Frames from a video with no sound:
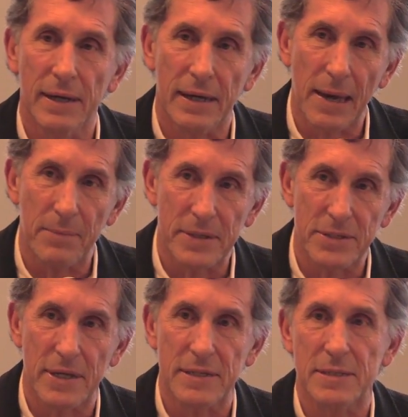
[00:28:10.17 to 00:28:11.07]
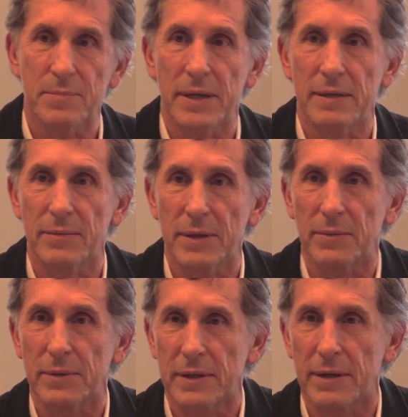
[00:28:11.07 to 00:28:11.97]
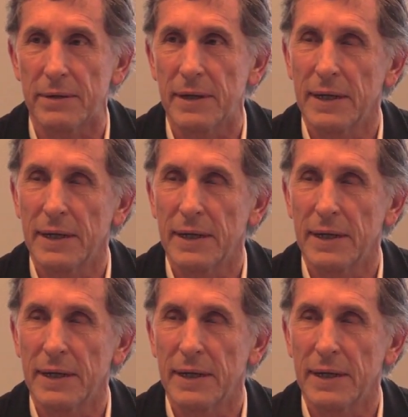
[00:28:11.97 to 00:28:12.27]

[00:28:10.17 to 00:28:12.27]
CapEx you had to spend, where it would go.